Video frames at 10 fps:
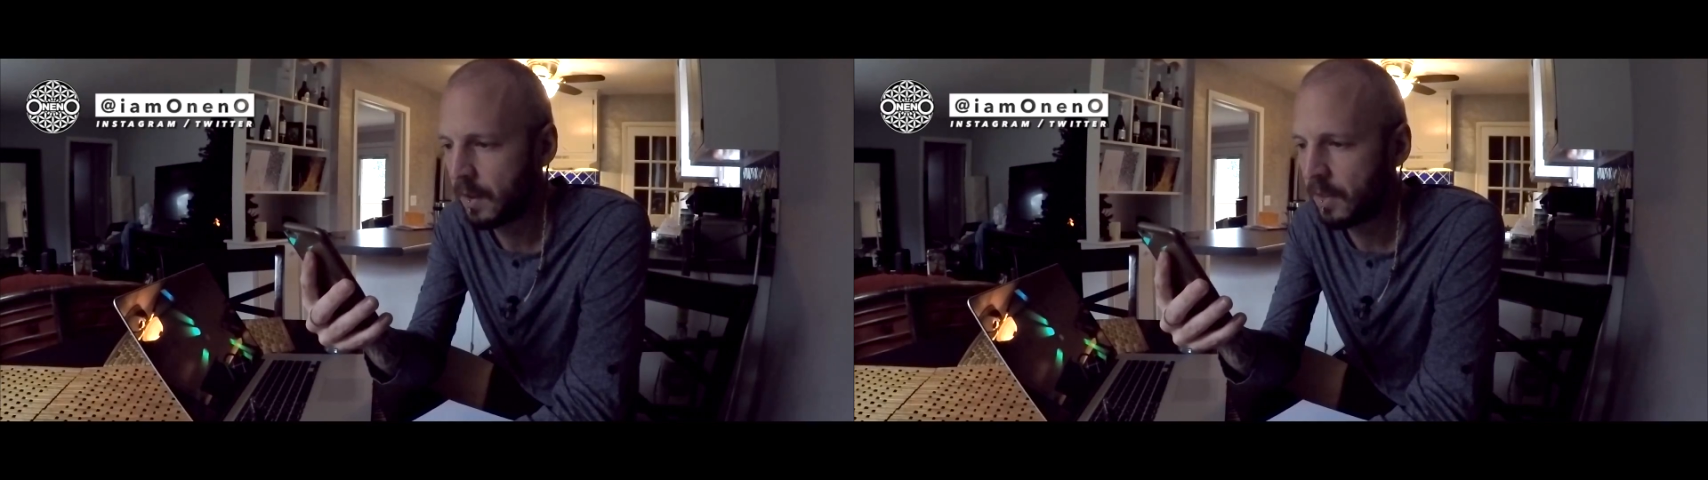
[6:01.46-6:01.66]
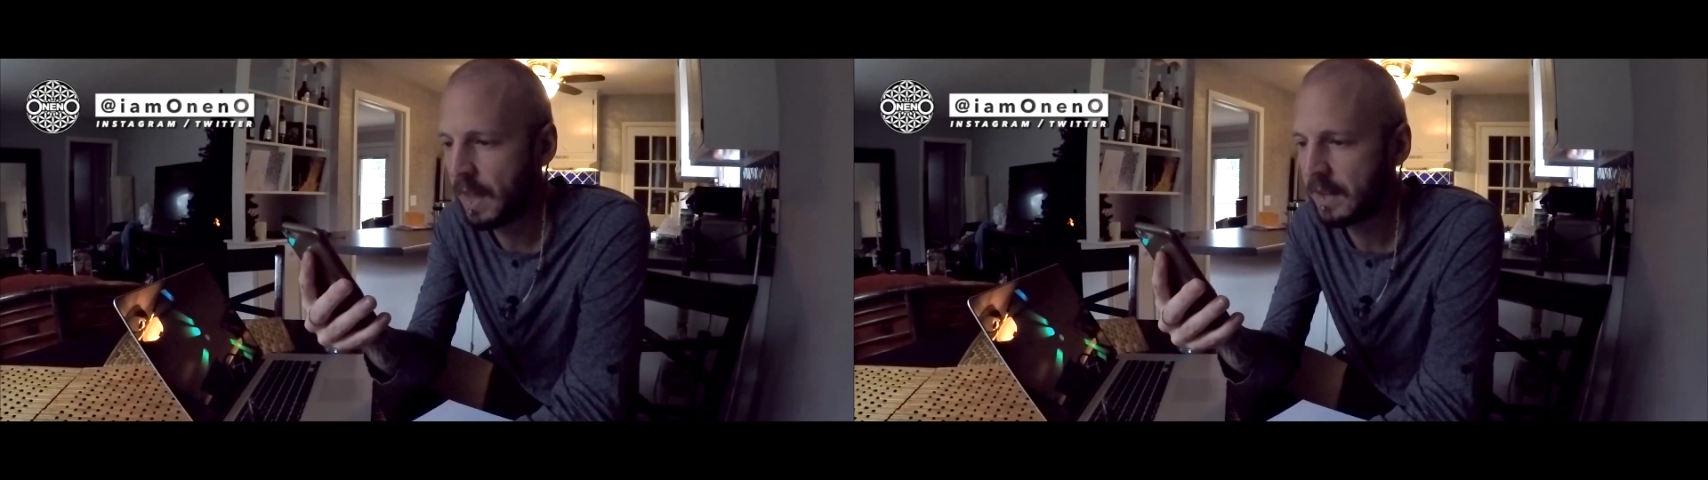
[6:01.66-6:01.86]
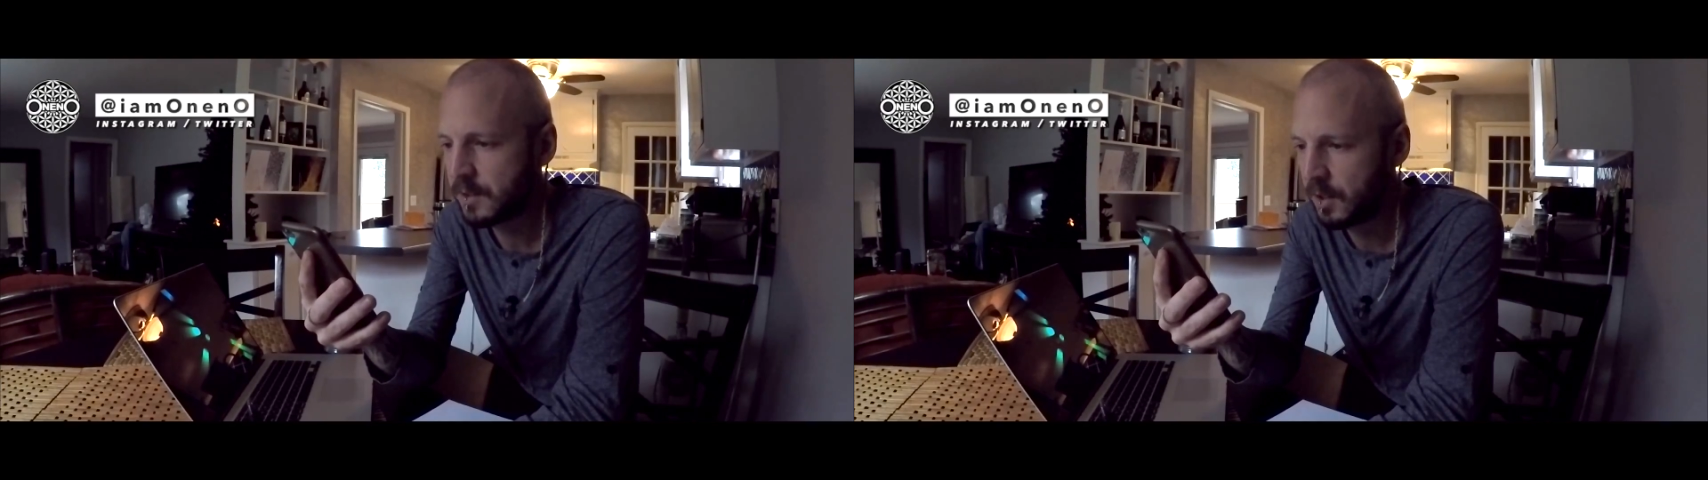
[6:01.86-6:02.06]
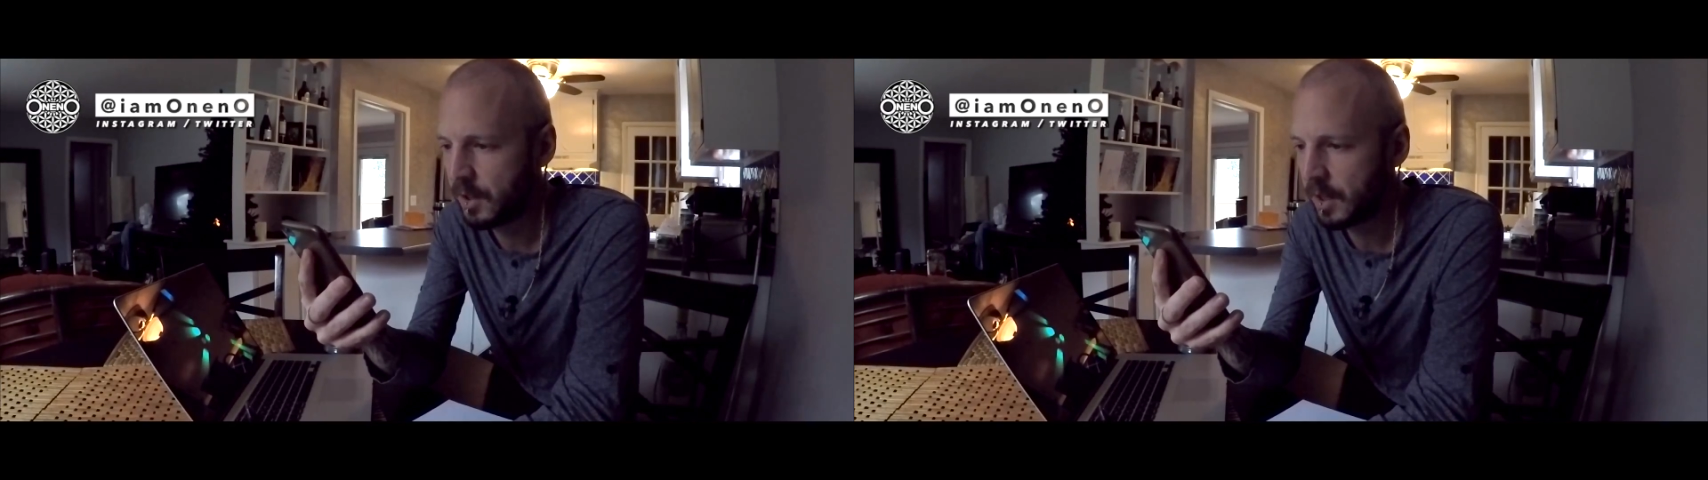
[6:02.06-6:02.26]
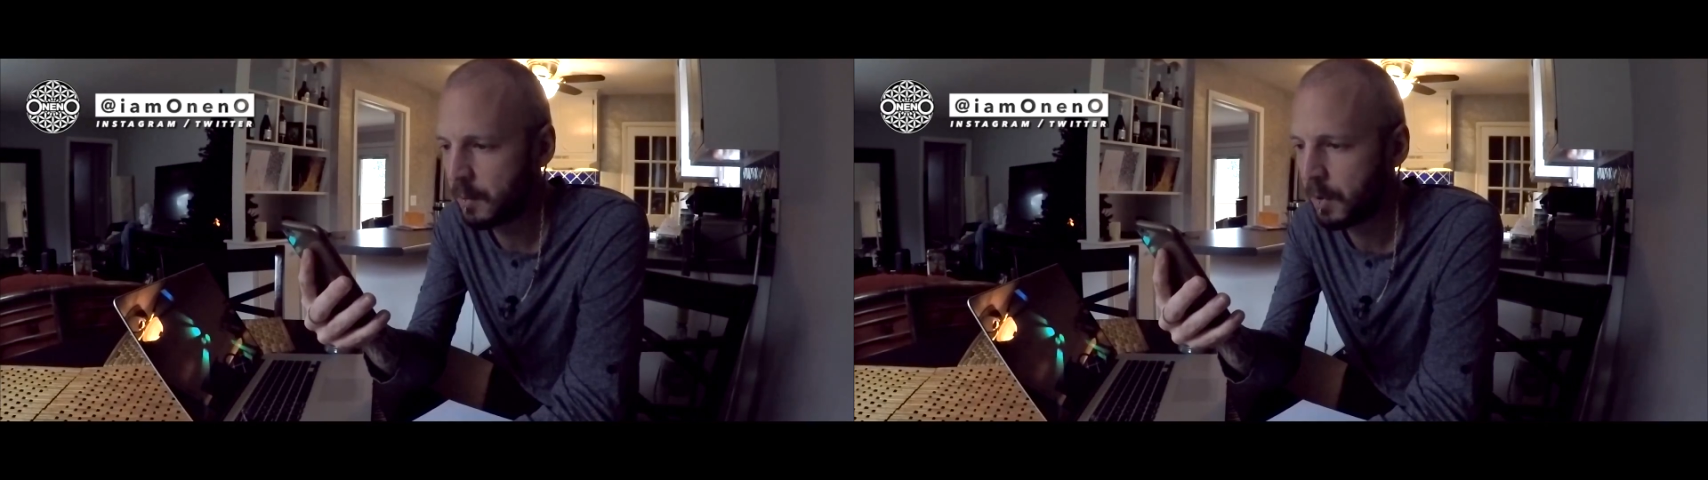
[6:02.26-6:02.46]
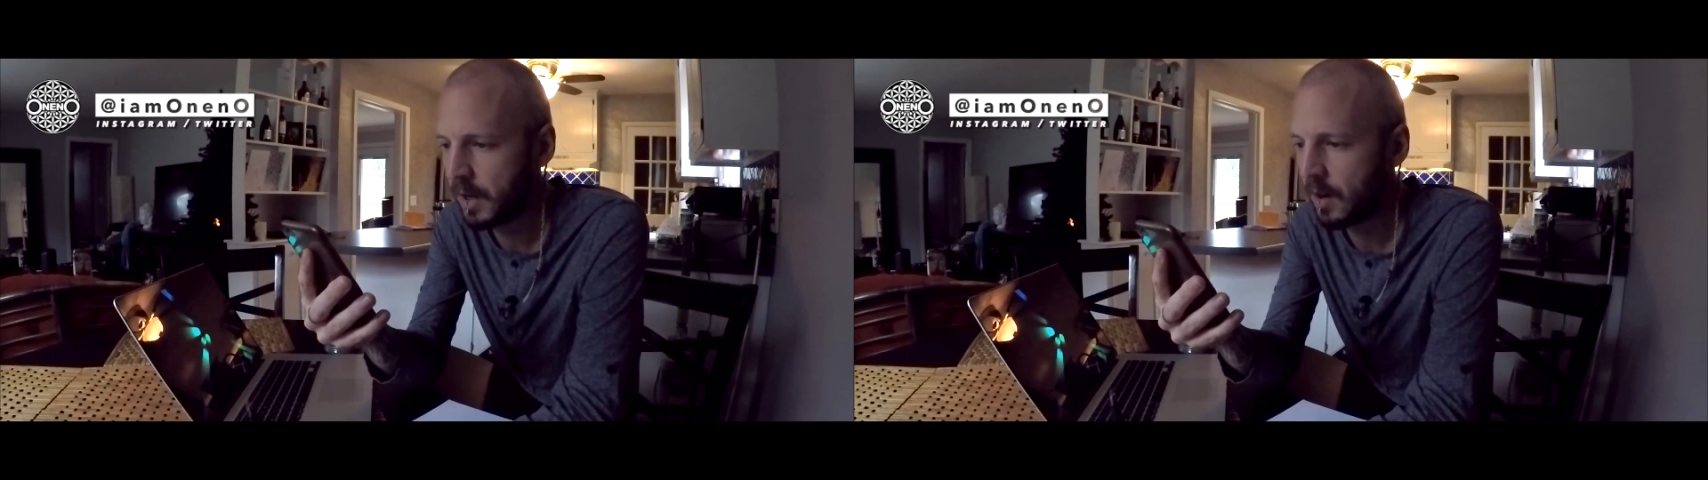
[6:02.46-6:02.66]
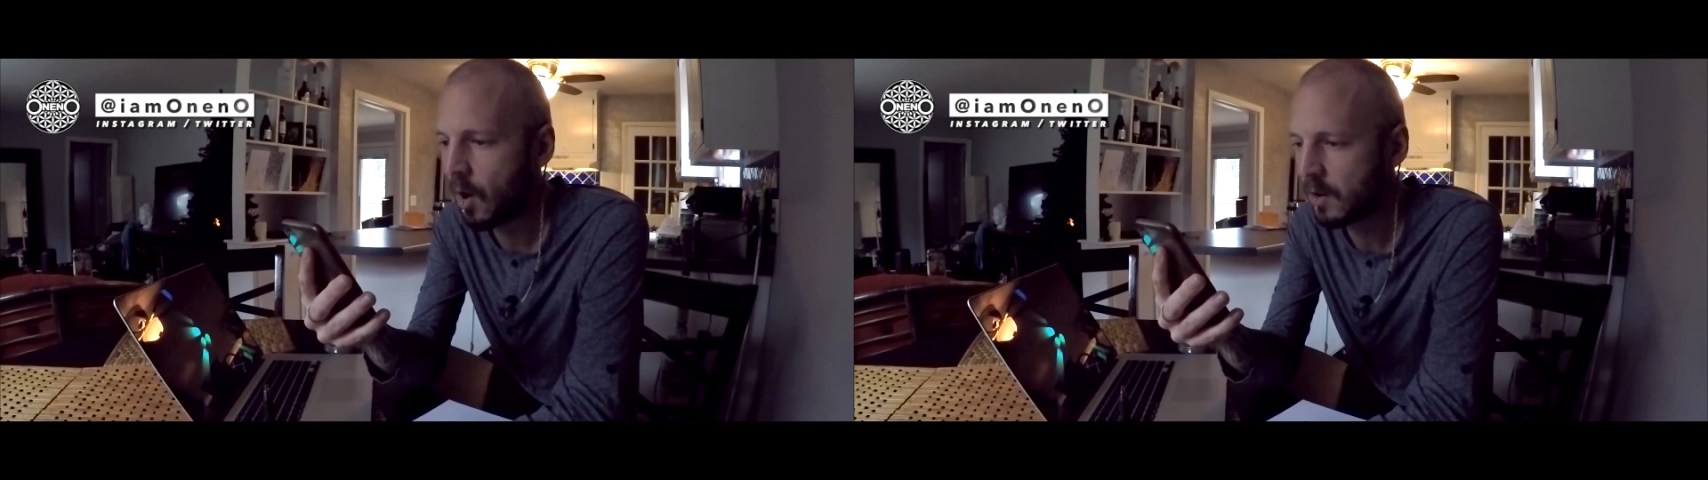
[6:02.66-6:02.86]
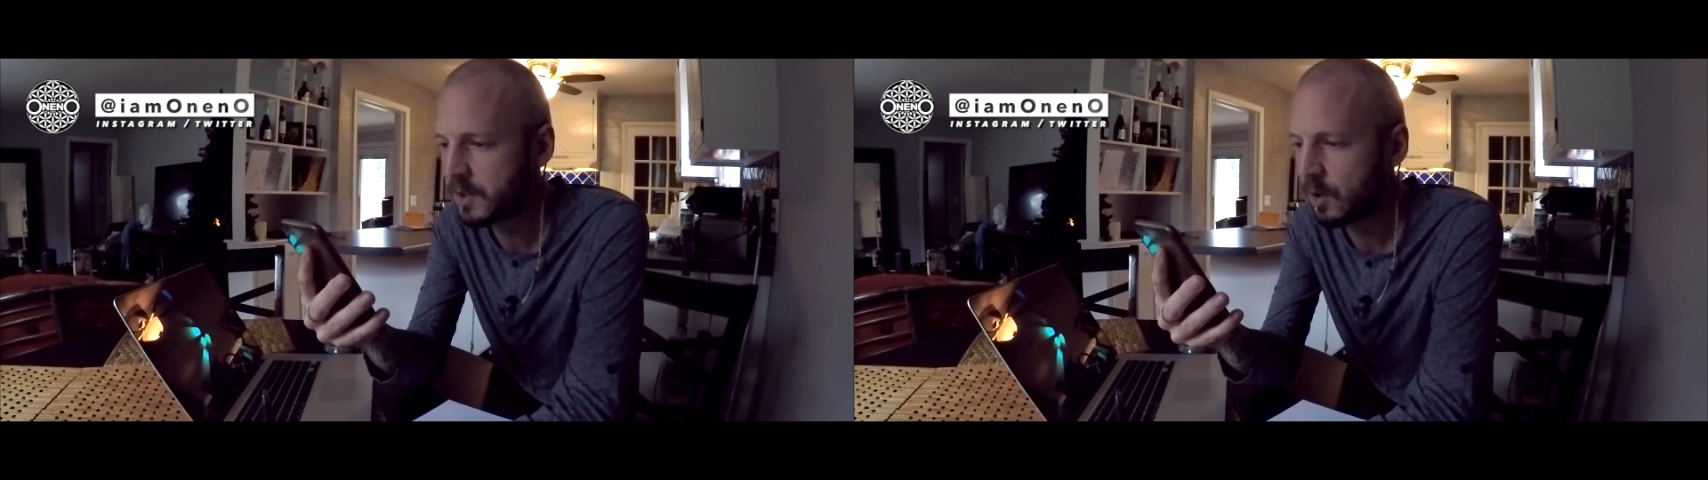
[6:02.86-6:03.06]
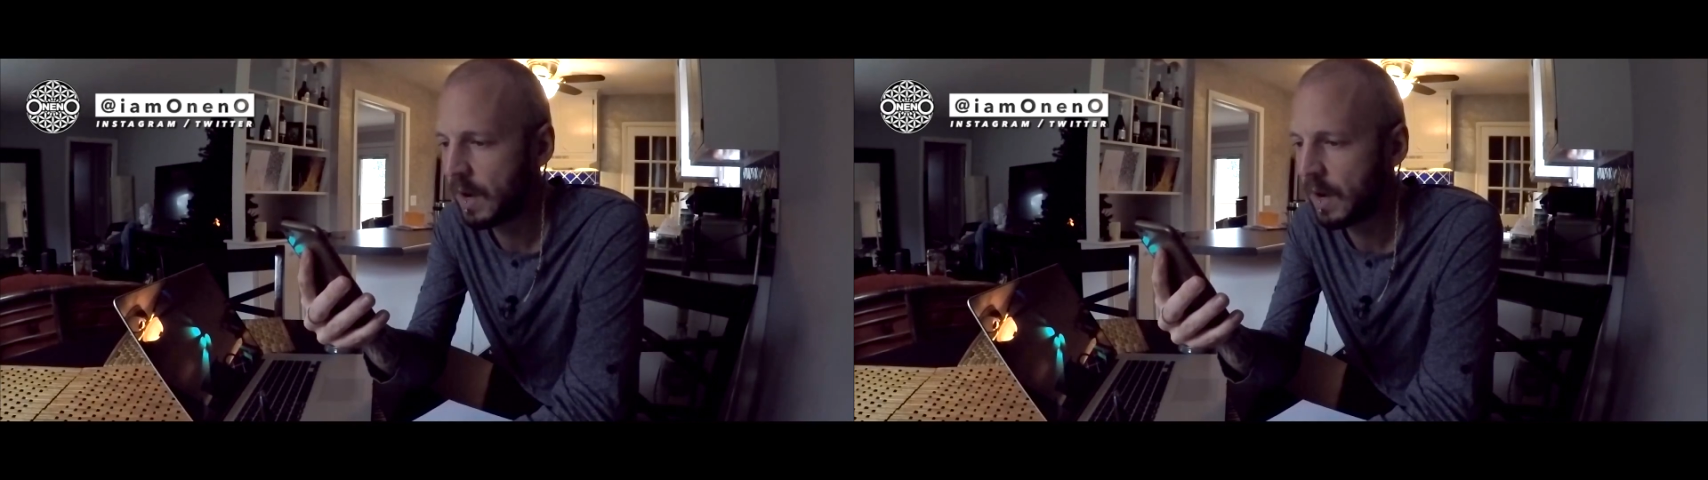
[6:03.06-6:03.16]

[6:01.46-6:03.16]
That's good, but it also